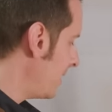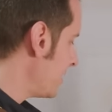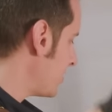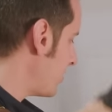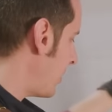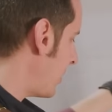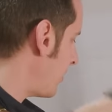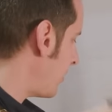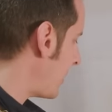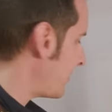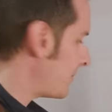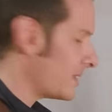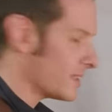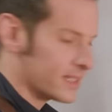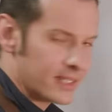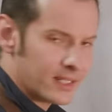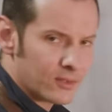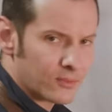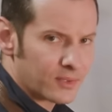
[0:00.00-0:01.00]
So I wiped
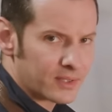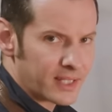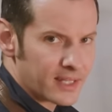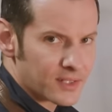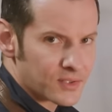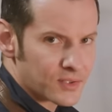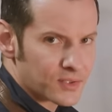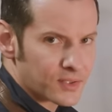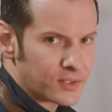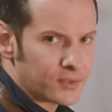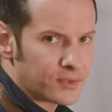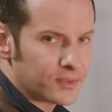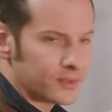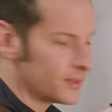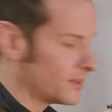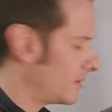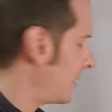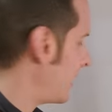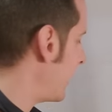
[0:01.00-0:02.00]
this down with
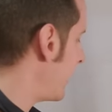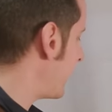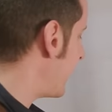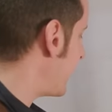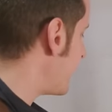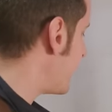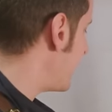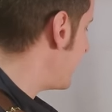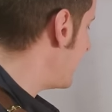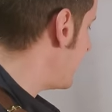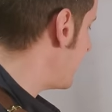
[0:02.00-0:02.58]
acetone, got it nice and